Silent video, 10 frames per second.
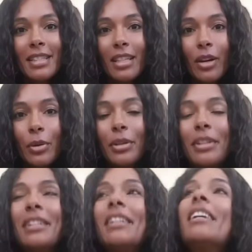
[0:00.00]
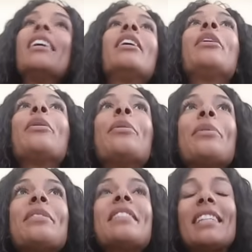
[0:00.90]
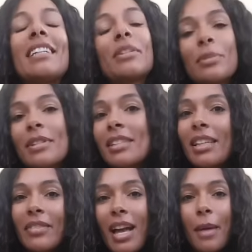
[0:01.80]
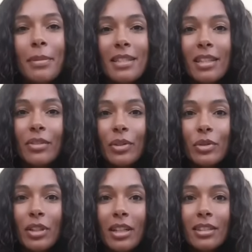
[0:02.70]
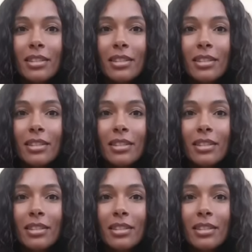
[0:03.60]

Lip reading: So we'll see. We'll see if it happens in the future.